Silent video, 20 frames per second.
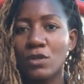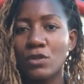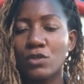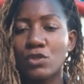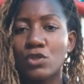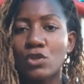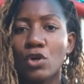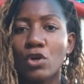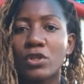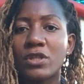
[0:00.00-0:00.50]

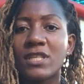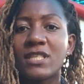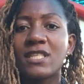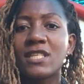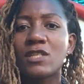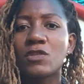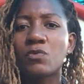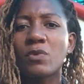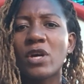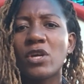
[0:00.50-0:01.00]
So
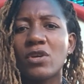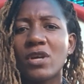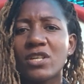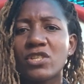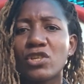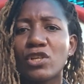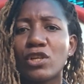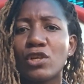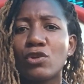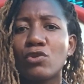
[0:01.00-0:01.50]
this is where you
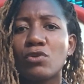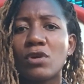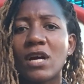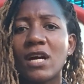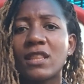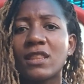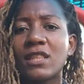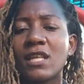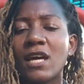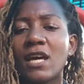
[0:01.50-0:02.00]
actually look
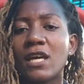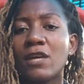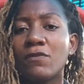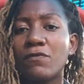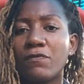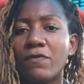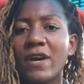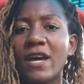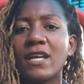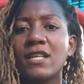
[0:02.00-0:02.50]
at the
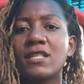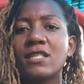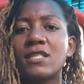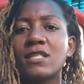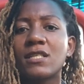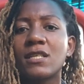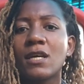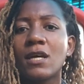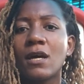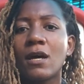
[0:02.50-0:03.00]

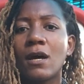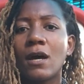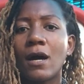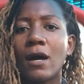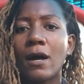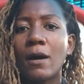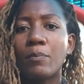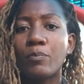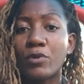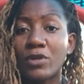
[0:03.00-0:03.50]
event
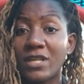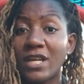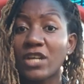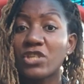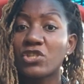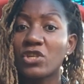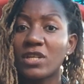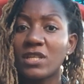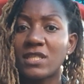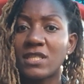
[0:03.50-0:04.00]

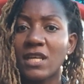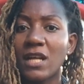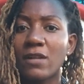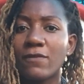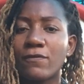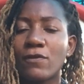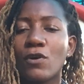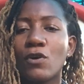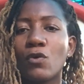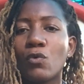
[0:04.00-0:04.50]
production
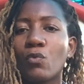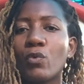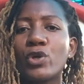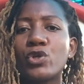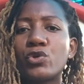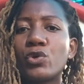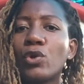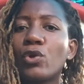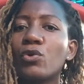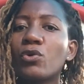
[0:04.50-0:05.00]
itself,
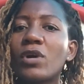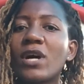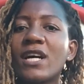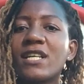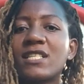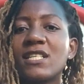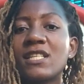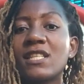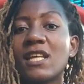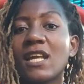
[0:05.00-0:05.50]
which you look
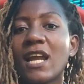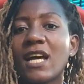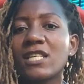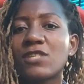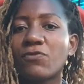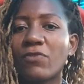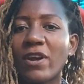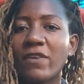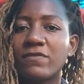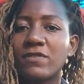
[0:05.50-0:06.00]
at in the
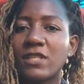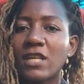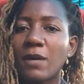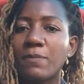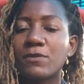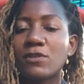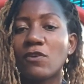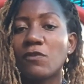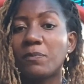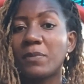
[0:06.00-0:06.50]
last 5
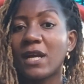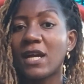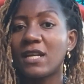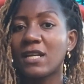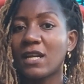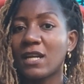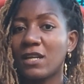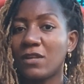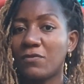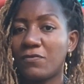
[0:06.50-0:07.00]
steps of
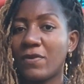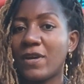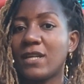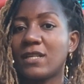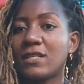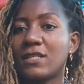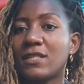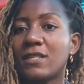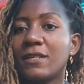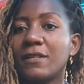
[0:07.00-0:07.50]
planning an
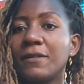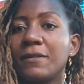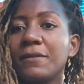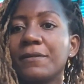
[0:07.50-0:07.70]
event.